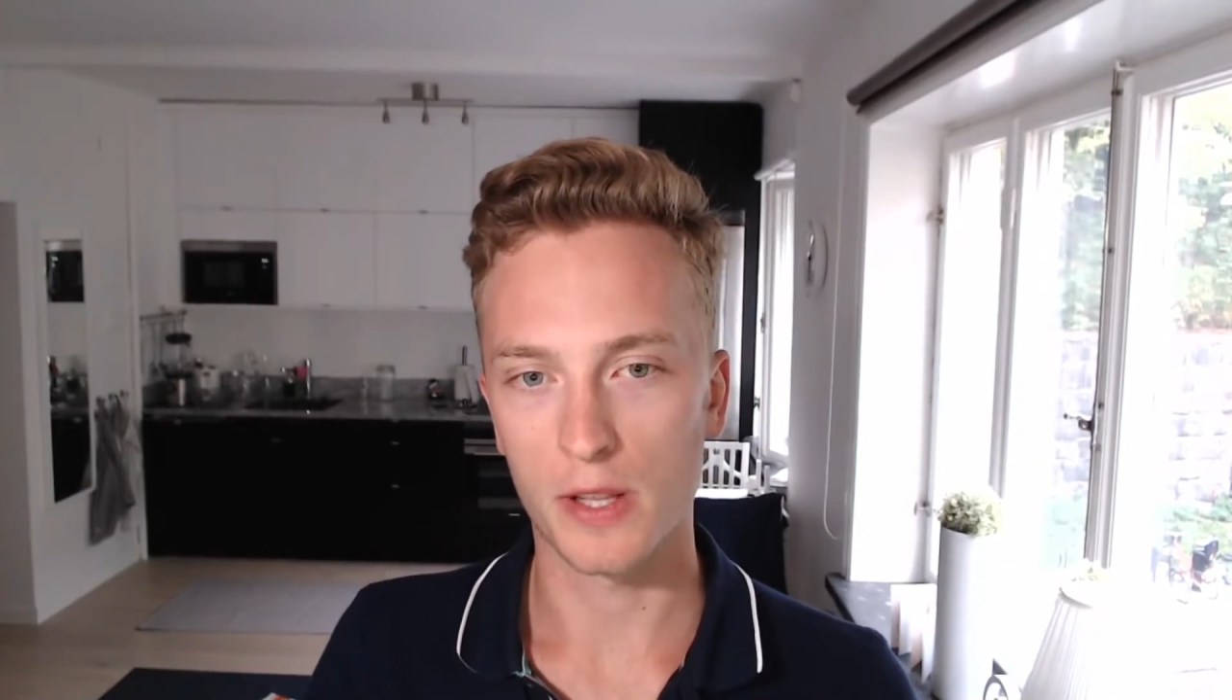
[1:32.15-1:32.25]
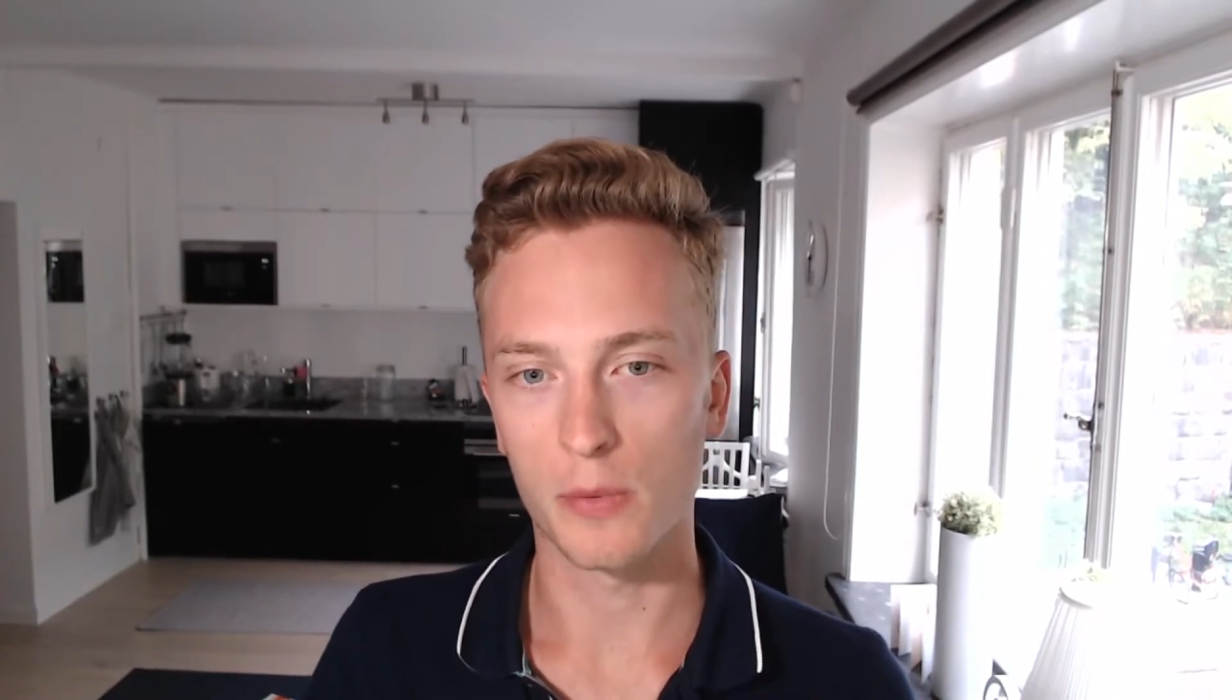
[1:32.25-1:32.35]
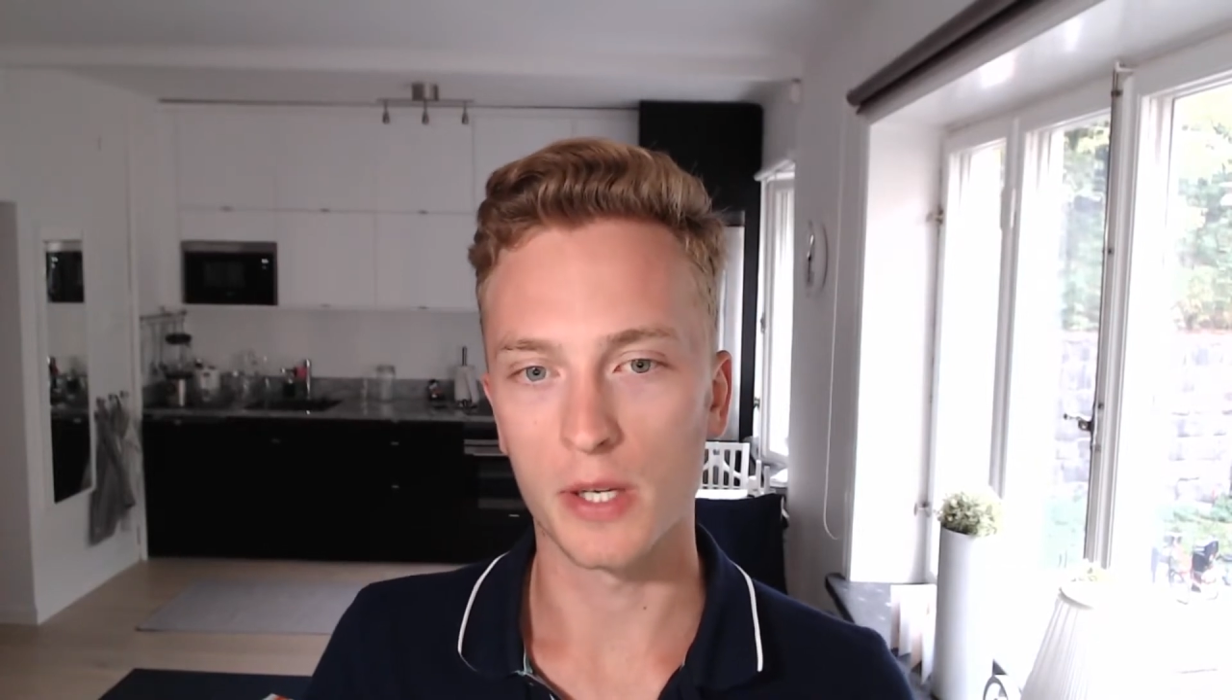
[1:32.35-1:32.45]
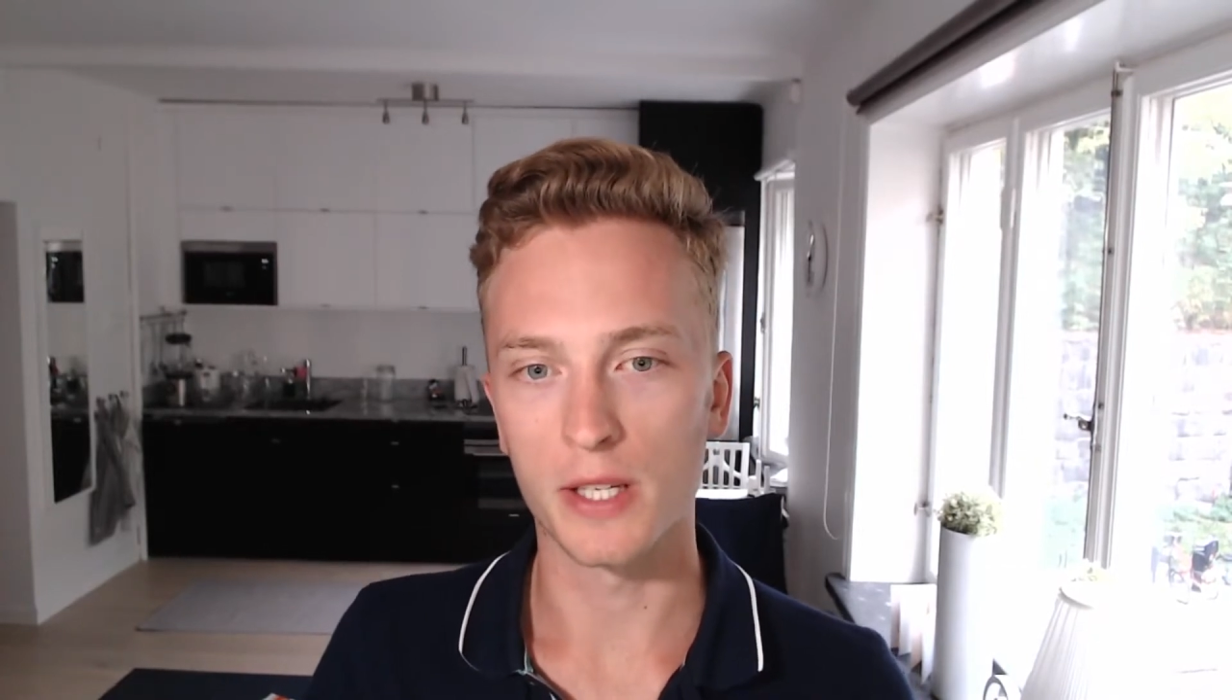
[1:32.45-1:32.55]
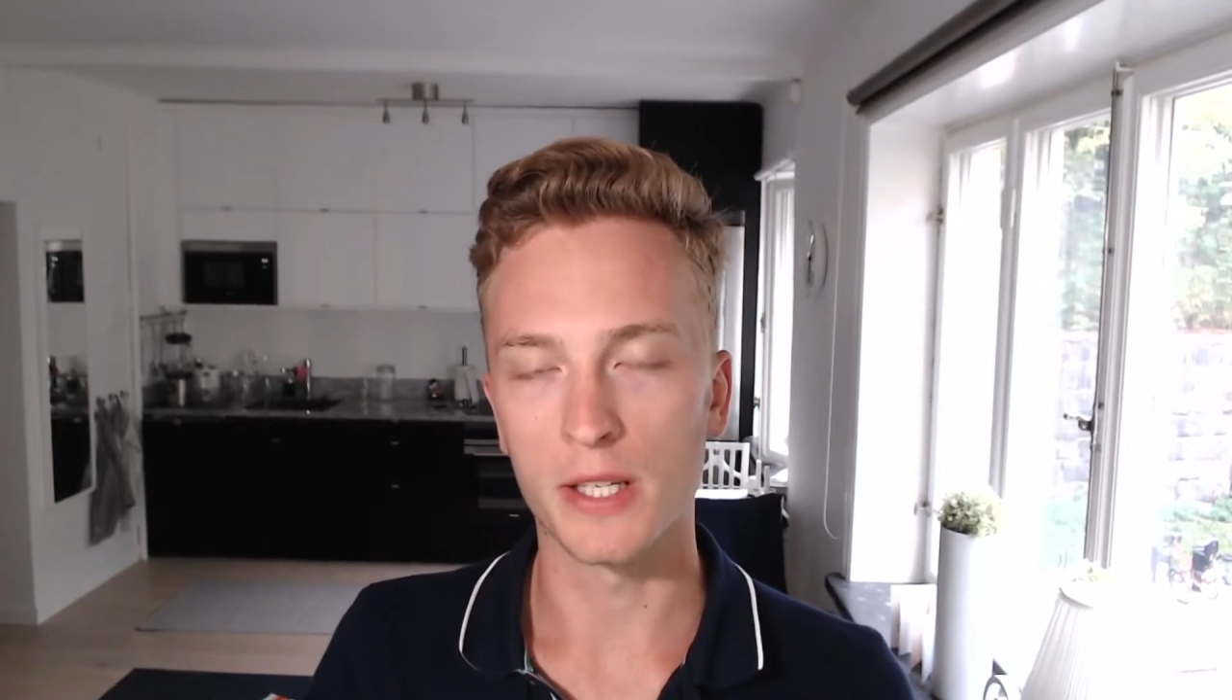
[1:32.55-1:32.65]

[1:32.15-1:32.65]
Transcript: that we can